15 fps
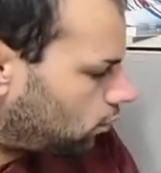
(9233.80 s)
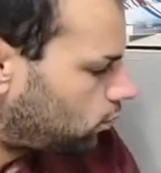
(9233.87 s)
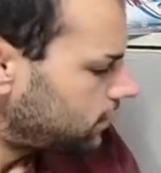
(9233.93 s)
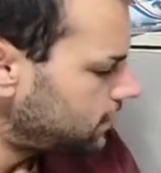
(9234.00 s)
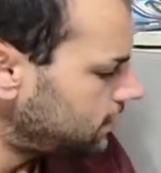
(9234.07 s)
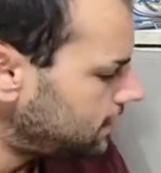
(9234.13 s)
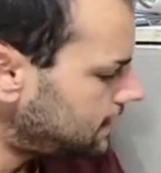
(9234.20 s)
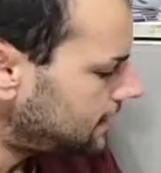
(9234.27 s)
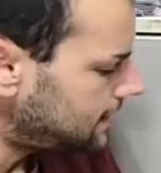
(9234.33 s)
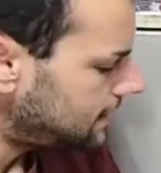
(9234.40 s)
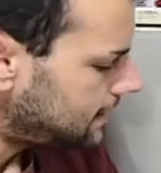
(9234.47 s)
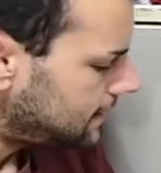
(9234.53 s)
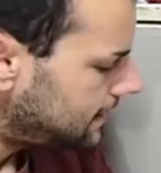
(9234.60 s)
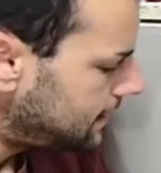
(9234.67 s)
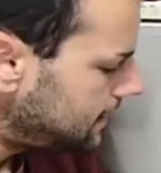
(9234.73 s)
we
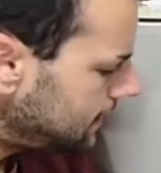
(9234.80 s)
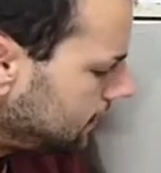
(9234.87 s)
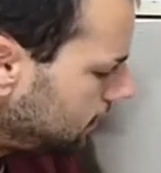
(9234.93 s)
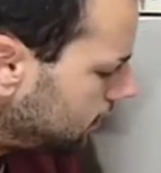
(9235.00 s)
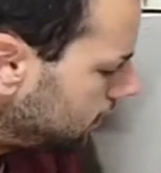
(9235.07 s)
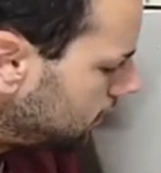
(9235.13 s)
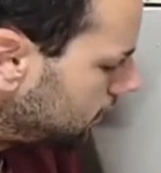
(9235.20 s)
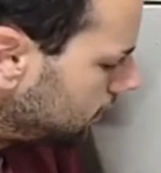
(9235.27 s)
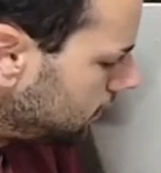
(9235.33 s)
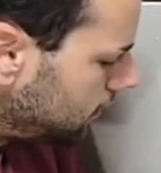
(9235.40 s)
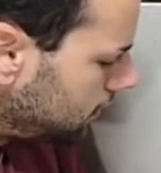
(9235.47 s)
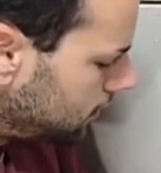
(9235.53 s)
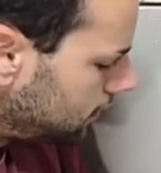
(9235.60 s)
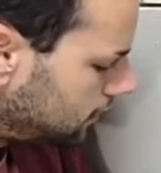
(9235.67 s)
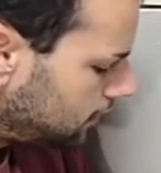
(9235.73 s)
need
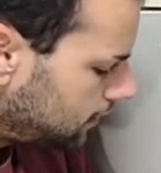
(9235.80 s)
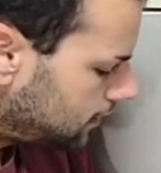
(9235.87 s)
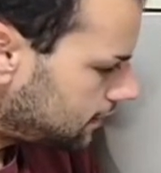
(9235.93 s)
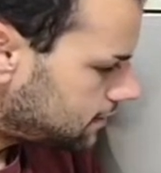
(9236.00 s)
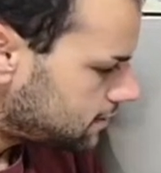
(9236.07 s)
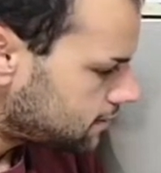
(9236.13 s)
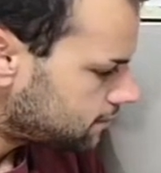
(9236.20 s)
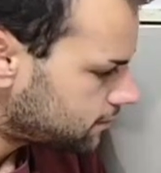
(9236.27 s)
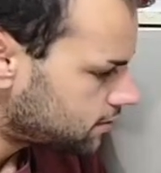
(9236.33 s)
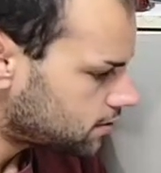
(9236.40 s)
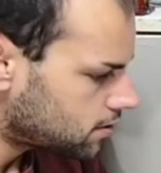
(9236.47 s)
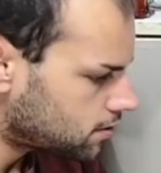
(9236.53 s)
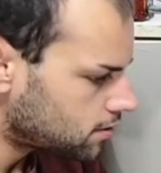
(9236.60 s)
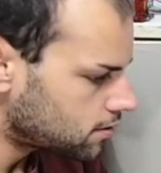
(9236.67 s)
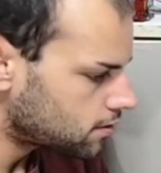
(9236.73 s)
is some
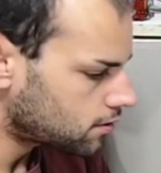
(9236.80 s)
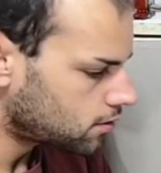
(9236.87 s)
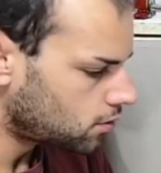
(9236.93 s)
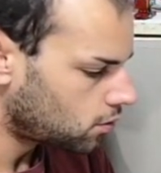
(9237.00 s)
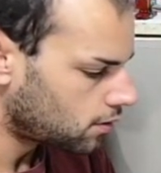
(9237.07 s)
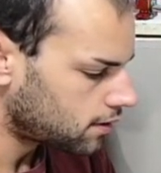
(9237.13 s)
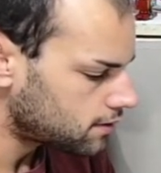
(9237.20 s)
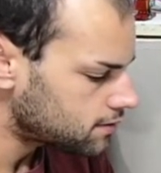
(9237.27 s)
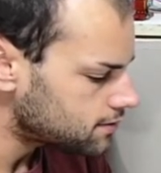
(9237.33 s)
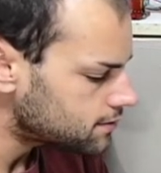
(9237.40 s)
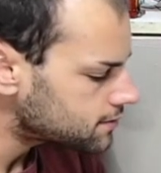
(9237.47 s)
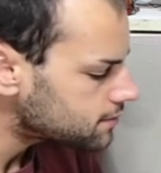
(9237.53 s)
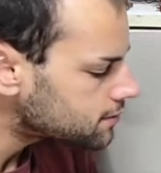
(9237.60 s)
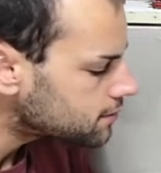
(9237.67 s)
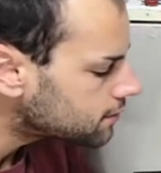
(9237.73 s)
turquoise.